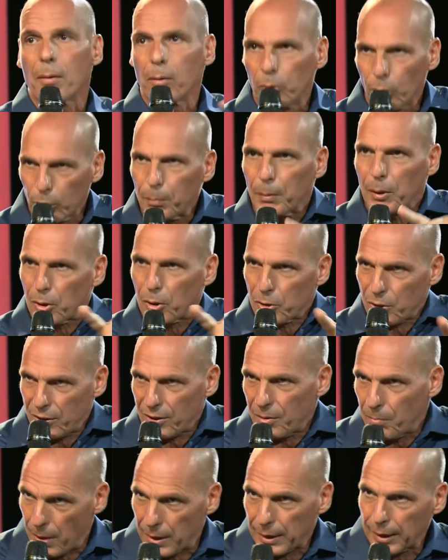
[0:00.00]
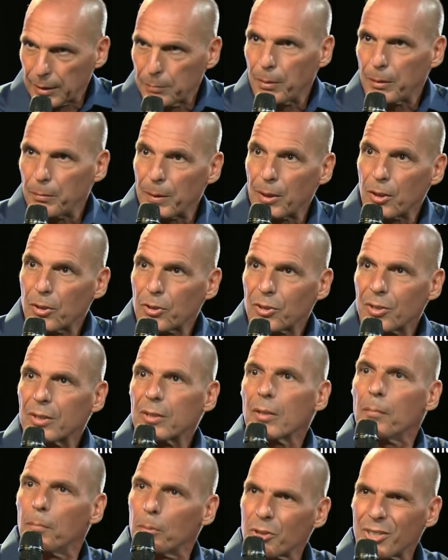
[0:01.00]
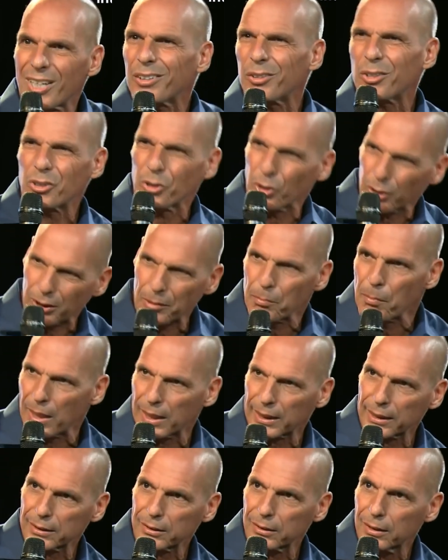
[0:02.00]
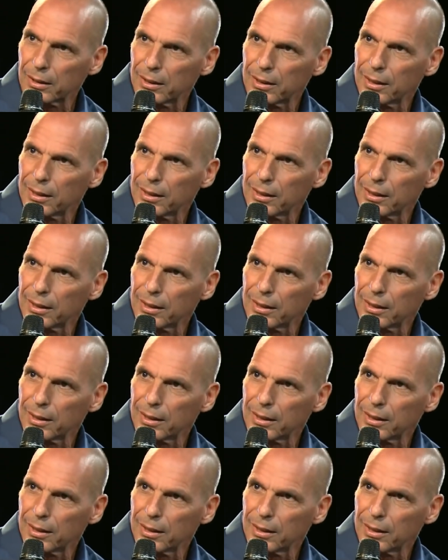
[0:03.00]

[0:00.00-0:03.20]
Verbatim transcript: not because it's a market, but because it's, Monsanto is not a market.